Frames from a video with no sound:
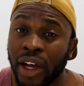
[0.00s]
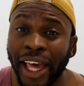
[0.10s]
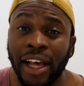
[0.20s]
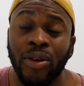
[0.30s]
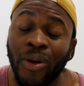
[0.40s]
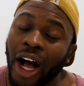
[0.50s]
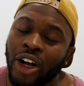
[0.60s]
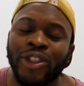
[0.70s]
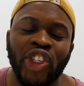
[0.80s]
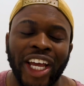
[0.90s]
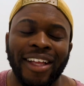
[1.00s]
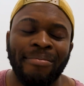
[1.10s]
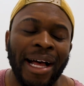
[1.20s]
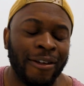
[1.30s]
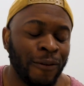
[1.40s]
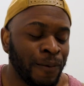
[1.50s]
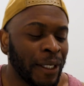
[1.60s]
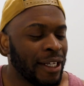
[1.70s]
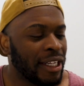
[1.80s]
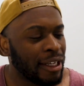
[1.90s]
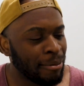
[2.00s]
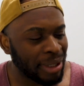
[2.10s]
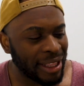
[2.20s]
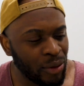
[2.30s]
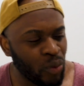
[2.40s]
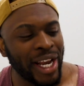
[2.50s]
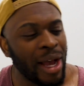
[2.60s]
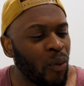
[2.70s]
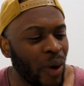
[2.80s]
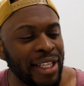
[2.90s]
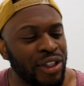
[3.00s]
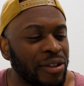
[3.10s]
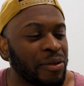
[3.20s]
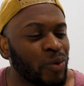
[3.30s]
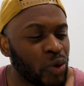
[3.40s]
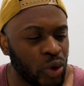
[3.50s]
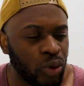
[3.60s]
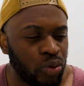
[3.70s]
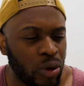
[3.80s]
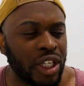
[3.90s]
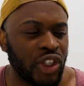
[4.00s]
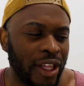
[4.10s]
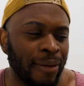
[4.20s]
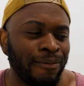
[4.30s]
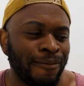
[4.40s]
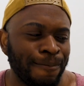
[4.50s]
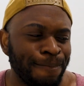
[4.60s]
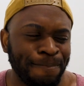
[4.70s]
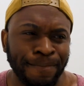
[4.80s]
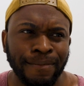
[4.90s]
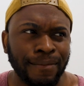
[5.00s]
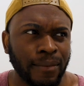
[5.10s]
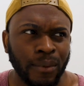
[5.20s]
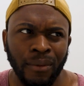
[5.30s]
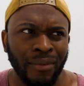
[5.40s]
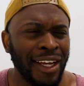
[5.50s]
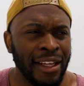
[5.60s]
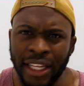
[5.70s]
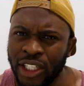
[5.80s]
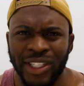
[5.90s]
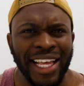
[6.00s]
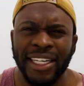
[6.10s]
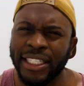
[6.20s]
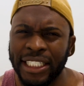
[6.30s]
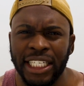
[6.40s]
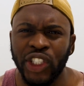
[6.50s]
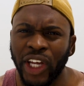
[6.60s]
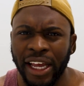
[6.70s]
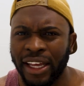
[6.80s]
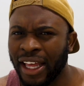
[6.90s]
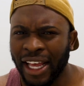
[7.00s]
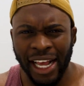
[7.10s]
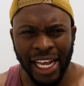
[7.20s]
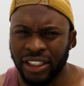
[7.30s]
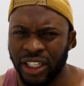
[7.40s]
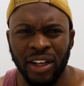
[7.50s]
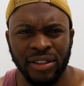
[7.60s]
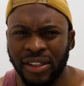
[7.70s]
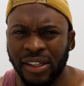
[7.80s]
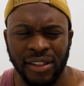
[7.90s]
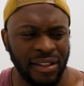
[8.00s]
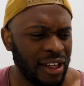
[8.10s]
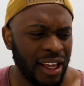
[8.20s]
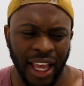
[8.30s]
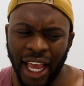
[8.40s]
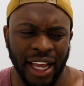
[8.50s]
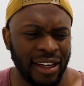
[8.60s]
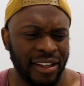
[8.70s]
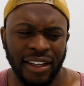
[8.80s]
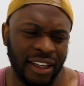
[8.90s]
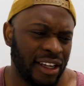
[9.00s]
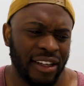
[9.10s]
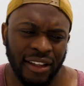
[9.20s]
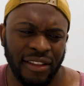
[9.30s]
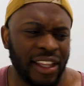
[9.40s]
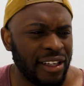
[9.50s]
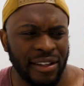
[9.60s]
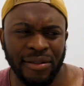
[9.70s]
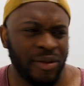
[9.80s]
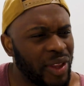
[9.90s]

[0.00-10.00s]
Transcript: okay, cool, I'll go check them out. But then when I went to watch them, they just had a DJ and dancers, and they